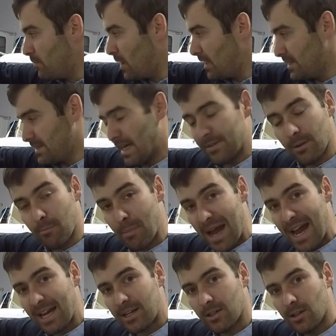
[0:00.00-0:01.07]
is at the
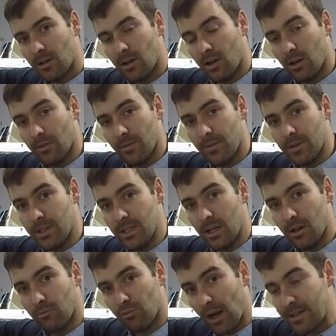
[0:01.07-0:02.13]
back on the
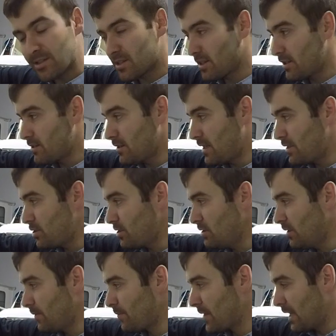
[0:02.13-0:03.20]
right side of the engine,
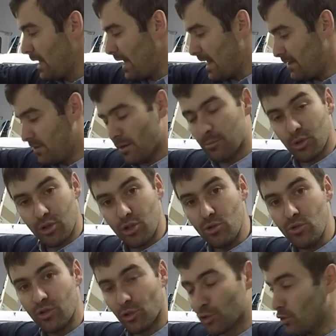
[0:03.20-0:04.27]
and number two
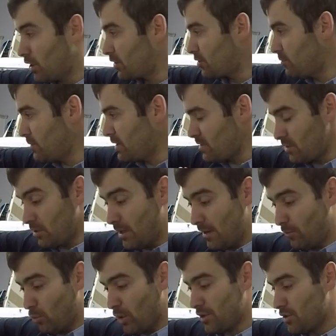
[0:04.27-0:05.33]
is across from it. So you'd have
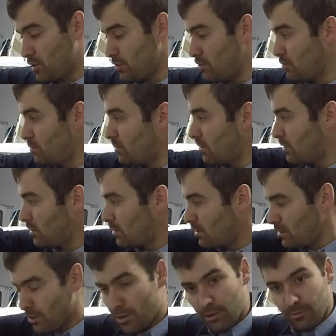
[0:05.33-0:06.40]
1, 2,
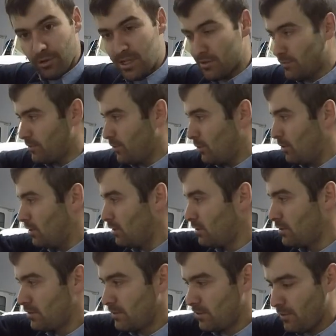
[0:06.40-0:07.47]
3, and 4,
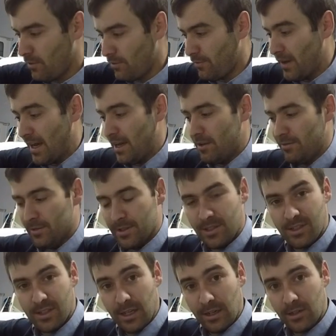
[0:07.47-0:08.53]
5, and
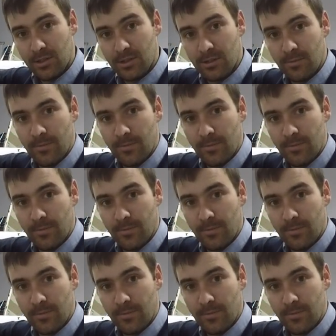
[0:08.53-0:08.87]
6.